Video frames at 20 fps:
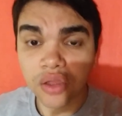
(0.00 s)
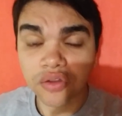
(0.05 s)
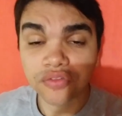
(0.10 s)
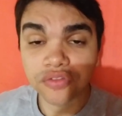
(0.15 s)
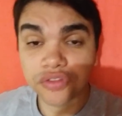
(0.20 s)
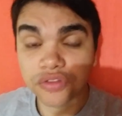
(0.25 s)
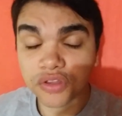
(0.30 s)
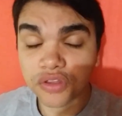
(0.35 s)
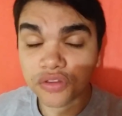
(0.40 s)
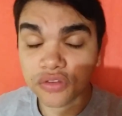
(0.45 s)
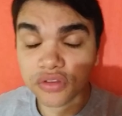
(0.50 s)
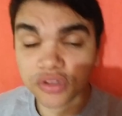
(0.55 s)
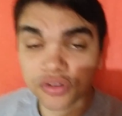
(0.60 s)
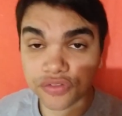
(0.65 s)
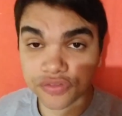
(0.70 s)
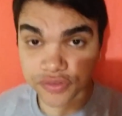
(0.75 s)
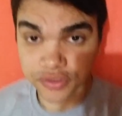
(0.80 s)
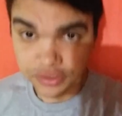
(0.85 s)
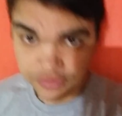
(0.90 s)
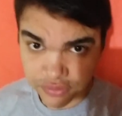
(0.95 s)
Since the
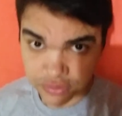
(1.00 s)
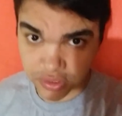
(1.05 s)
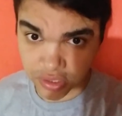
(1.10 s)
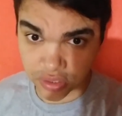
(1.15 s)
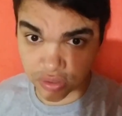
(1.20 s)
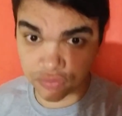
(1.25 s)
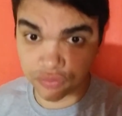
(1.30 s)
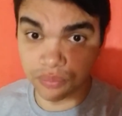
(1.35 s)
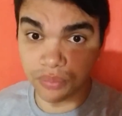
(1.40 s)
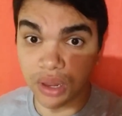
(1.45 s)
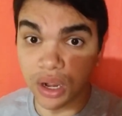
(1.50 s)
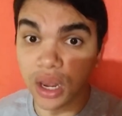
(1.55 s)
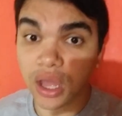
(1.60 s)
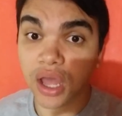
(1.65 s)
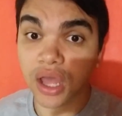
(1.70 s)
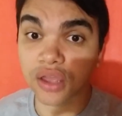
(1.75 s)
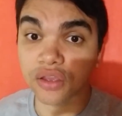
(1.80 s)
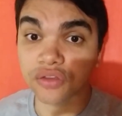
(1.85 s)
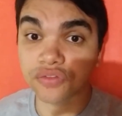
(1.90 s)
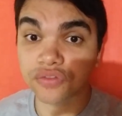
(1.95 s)
first day of my
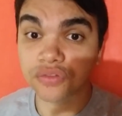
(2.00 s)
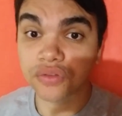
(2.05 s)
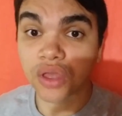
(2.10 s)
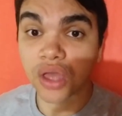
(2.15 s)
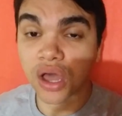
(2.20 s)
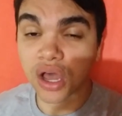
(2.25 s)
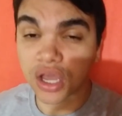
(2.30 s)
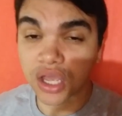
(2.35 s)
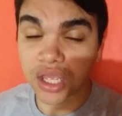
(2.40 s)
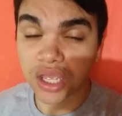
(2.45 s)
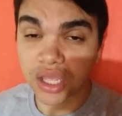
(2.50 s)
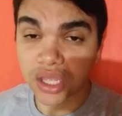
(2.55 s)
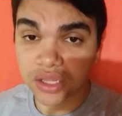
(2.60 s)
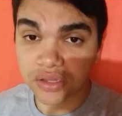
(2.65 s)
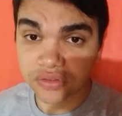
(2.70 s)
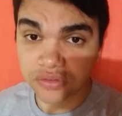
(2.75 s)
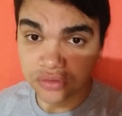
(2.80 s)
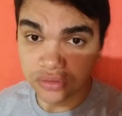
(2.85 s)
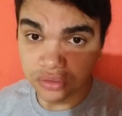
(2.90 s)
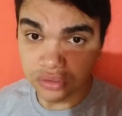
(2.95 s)
life, I
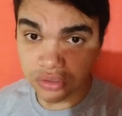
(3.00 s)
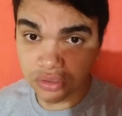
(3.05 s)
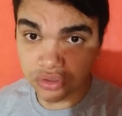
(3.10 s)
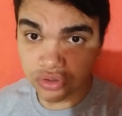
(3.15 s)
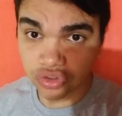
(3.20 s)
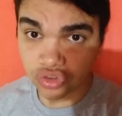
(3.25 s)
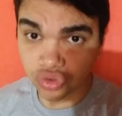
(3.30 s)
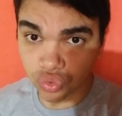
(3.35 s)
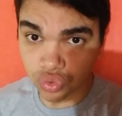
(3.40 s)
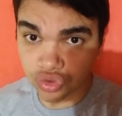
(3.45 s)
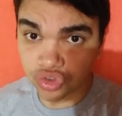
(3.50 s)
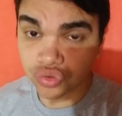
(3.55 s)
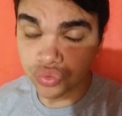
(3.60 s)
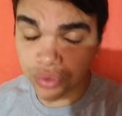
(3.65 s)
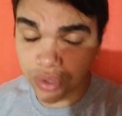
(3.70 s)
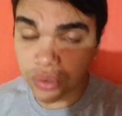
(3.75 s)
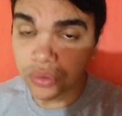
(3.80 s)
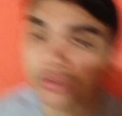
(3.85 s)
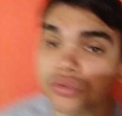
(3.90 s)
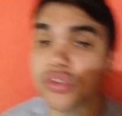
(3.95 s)
had to
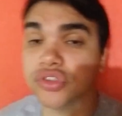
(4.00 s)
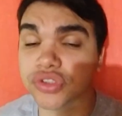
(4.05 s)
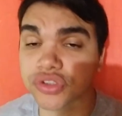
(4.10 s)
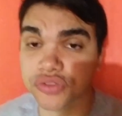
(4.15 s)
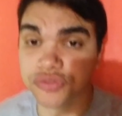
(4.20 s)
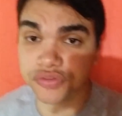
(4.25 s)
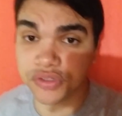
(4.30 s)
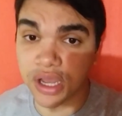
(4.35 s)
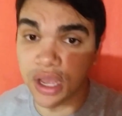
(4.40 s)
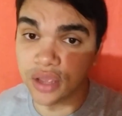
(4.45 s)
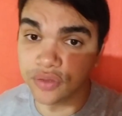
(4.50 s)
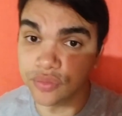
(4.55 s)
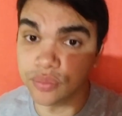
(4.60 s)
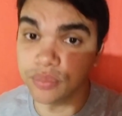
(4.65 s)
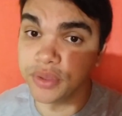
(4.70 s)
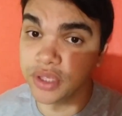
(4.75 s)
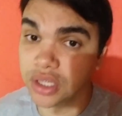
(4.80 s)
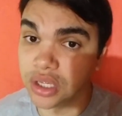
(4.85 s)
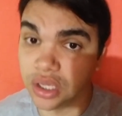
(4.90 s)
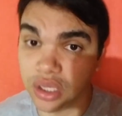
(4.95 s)
struggle to survive
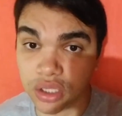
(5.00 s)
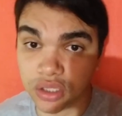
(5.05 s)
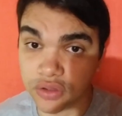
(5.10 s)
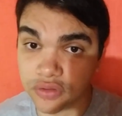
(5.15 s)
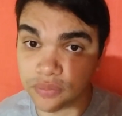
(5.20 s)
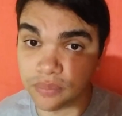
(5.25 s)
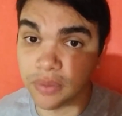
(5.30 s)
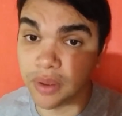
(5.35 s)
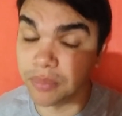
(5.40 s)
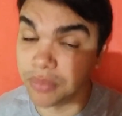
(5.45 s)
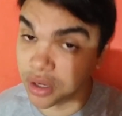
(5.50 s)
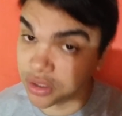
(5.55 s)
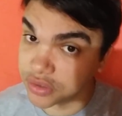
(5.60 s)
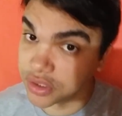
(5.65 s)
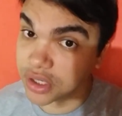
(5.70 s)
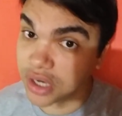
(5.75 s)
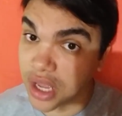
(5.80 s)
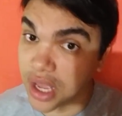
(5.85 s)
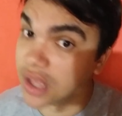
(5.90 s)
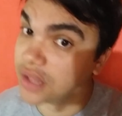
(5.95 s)
because my
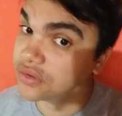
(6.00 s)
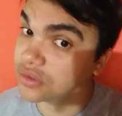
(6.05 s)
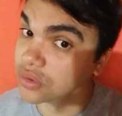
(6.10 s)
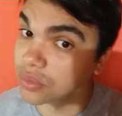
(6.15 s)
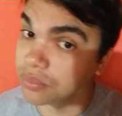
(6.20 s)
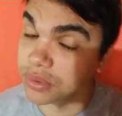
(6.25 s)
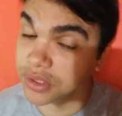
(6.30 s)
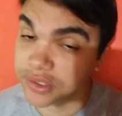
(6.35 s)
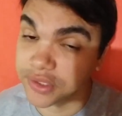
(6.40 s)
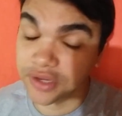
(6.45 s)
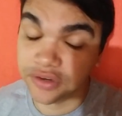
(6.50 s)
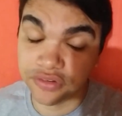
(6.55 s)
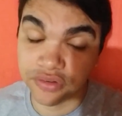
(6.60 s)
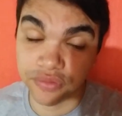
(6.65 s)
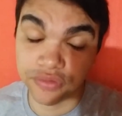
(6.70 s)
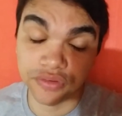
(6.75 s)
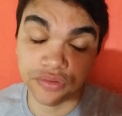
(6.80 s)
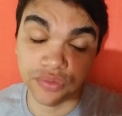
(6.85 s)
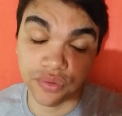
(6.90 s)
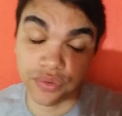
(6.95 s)
mother had
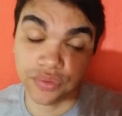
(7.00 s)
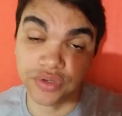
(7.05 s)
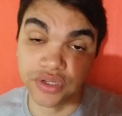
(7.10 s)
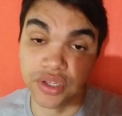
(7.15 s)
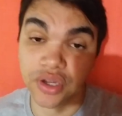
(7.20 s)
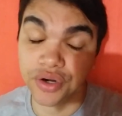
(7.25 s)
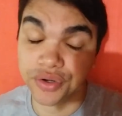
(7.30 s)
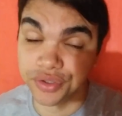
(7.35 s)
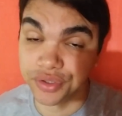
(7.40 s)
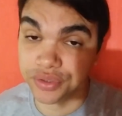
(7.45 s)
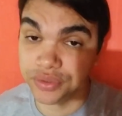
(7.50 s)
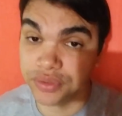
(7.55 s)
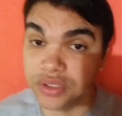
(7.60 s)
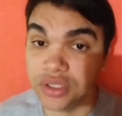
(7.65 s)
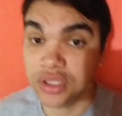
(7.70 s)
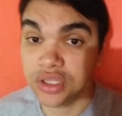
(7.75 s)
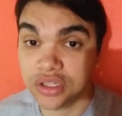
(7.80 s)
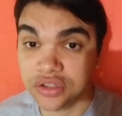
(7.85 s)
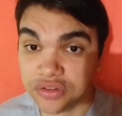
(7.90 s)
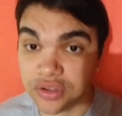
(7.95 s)
complications during her
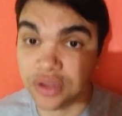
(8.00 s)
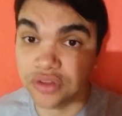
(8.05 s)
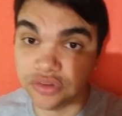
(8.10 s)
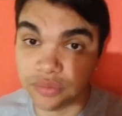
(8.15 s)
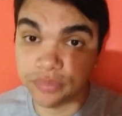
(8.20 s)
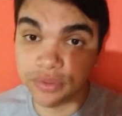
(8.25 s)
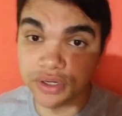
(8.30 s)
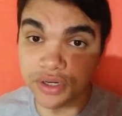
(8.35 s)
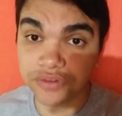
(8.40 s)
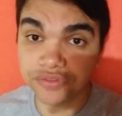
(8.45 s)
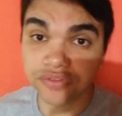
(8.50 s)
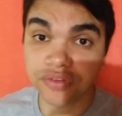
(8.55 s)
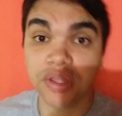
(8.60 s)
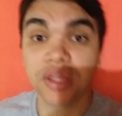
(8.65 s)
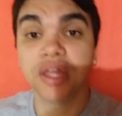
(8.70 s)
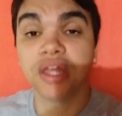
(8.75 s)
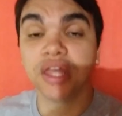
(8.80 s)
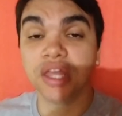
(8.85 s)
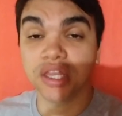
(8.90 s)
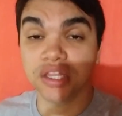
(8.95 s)
childbirth
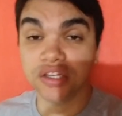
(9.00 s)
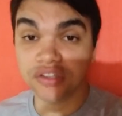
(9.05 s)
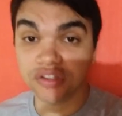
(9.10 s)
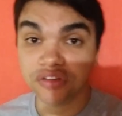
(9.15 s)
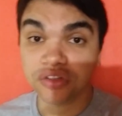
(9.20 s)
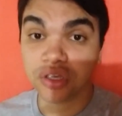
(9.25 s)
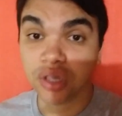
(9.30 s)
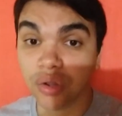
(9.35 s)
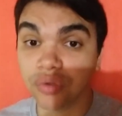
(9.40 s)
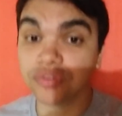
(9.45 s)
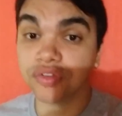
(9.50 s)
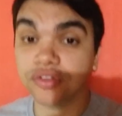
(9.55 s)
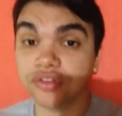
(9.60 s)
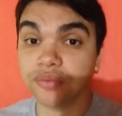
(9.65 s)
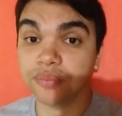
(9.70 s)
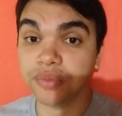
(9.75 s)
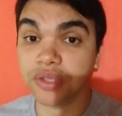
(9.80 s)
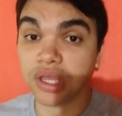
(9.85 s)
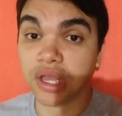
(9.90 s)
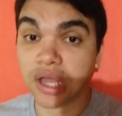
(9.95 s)
and this caused
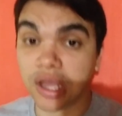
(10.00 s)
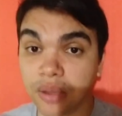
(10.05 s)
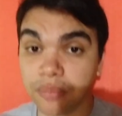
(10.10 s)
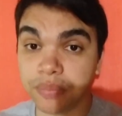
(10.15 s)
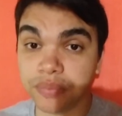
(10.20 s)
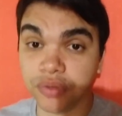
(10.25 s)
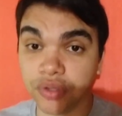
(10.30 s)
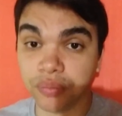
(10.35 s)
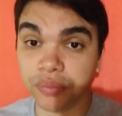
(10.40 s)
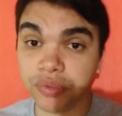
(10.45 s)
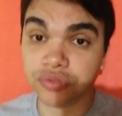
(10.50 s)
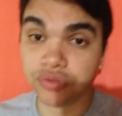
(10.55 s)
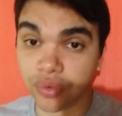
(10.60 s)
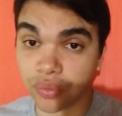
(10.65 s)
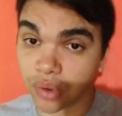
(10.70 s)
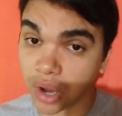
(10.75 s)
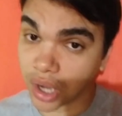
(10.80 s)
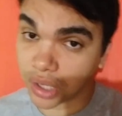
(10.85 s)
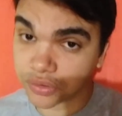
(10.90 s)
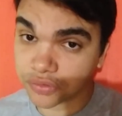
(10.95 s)
me a
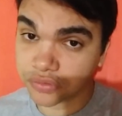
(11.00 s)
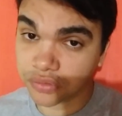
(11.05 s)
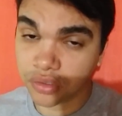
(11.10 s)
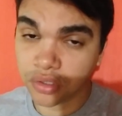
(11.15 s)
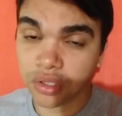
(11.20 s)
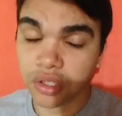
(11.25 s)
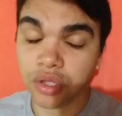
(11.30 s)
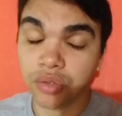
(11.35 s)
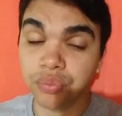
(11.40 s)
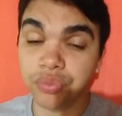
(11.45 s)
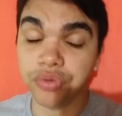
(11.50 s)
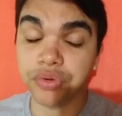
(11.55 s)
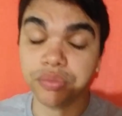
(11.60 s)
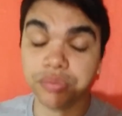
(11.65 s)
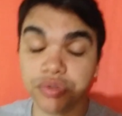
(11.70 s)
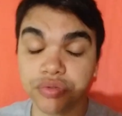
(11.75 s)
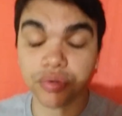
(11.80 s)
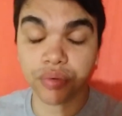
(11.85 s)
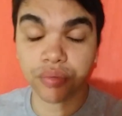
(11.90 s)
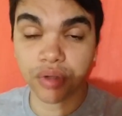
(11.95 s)
pneumothorax.
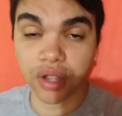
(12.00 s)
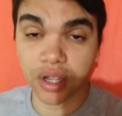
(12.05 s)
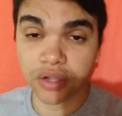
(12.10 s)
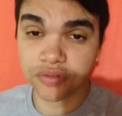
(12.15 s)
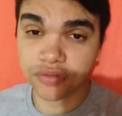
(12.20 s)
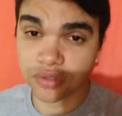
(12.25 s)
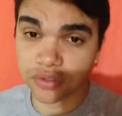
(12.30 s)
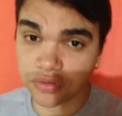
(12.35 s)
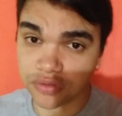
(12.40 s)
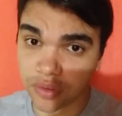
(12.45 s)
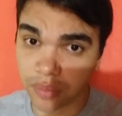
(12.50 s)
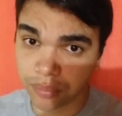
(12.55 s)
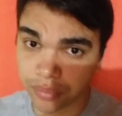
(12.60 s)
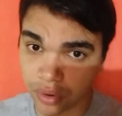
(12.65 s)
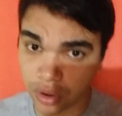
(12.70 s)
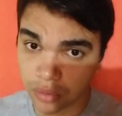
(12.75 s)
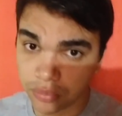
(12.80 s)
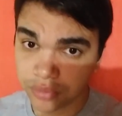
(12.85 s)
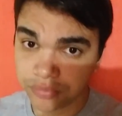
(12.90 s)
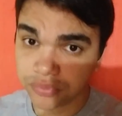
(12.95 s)
Pneumothorax is a
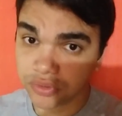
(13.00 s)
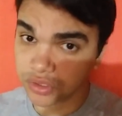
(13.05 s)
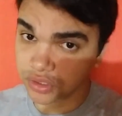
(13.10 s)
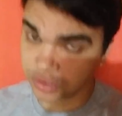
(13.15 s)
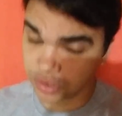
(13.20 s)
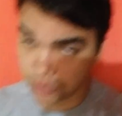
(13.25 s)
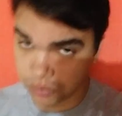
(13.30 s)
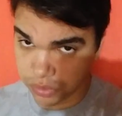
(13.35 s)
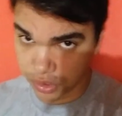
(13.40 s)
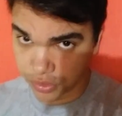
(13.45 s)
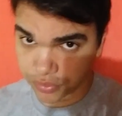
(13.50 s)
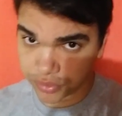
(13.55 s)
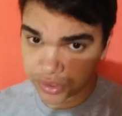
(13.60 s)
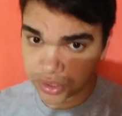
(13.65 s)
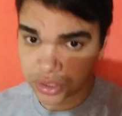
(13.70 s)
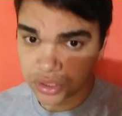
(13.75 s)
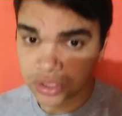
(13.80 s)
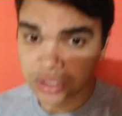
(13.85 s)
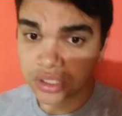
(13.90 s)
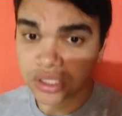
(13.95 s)
problem in the
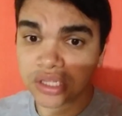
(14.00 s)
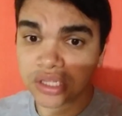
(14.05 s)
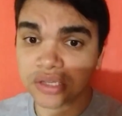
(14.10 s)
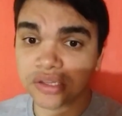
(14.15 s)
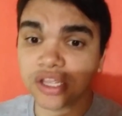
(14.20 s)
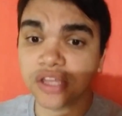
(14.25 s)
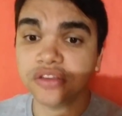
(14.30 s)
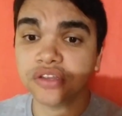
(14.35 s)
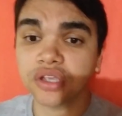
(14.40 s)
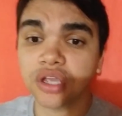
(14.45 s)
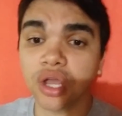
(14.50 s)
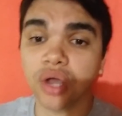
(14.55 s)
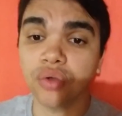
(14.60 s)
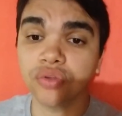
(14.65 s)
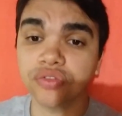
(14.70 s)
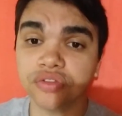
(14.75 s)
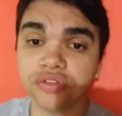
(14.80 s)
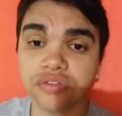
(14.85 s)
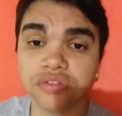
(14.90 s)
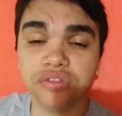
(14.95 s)
pleura that
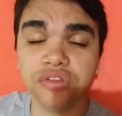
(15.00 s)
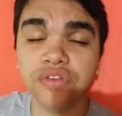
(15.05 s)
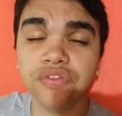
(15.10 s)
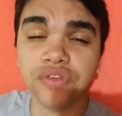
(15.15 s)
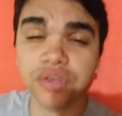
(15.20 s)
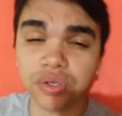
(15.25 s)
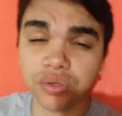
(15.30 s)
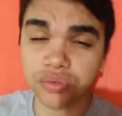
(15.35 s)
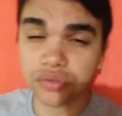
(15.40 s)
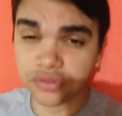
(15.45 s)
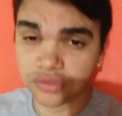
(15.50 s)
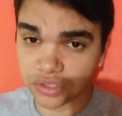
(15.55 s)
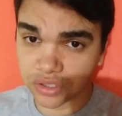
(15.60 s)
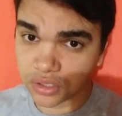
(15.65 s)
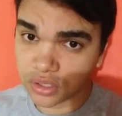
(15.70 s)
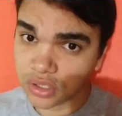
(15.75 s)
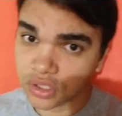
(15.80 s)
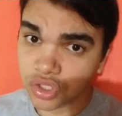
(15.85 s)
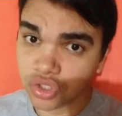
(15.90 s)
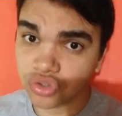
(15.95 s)
causes
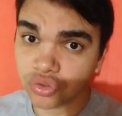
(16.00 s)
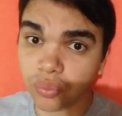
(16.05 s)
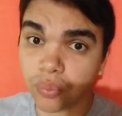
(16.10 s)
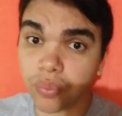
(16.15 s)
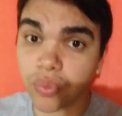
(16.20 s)
difficulty to